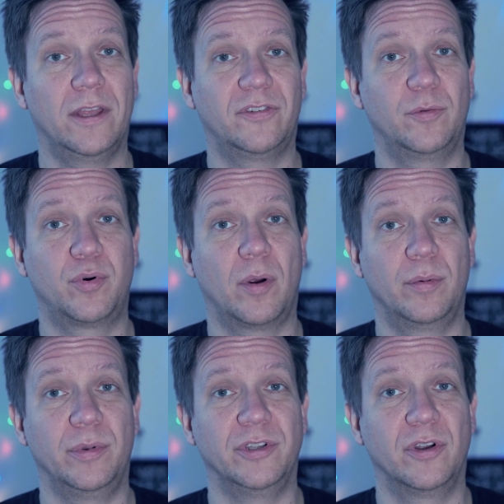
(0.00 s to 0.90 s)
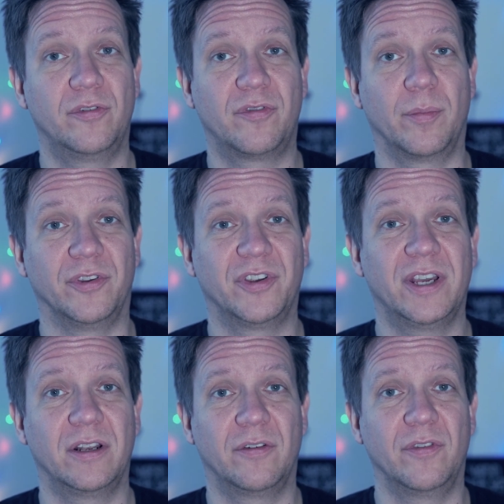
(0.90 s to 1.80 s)
as you probably know from the
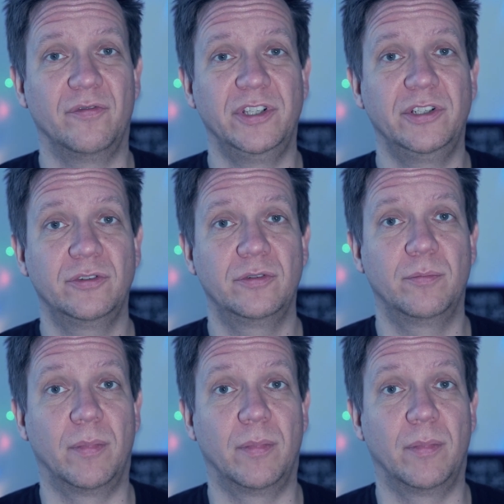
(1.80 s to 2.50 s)
title of the video,